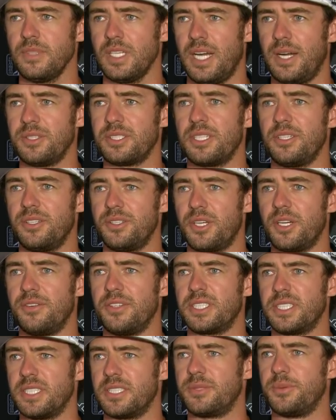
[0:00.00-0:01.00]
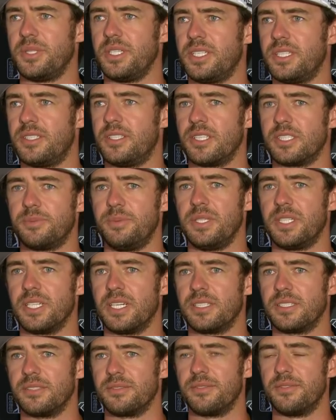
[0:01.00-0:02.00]
I was a little nervous this week just
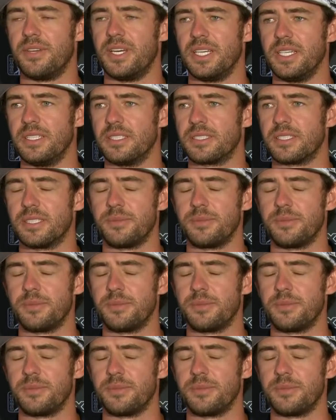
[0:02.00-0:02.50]
because of Vegas.